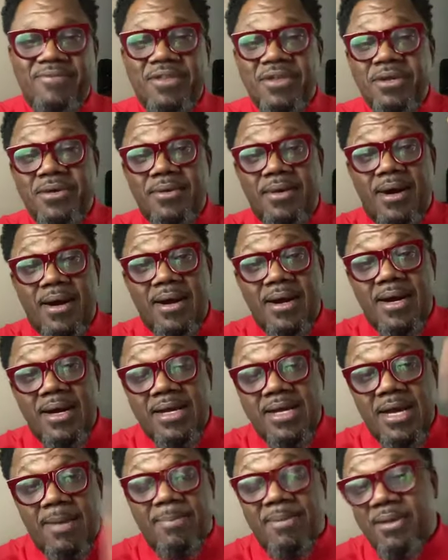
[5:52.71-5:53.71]
If you
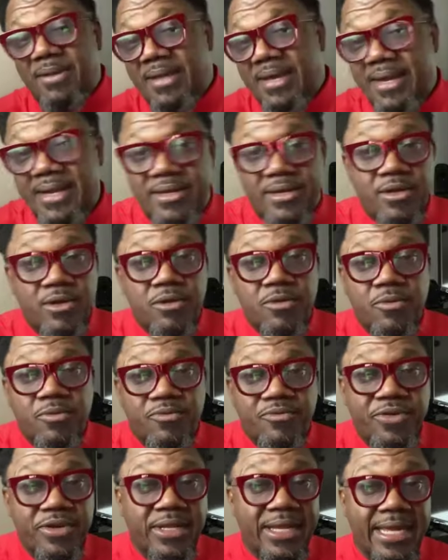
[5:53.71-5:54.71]
are a couple and you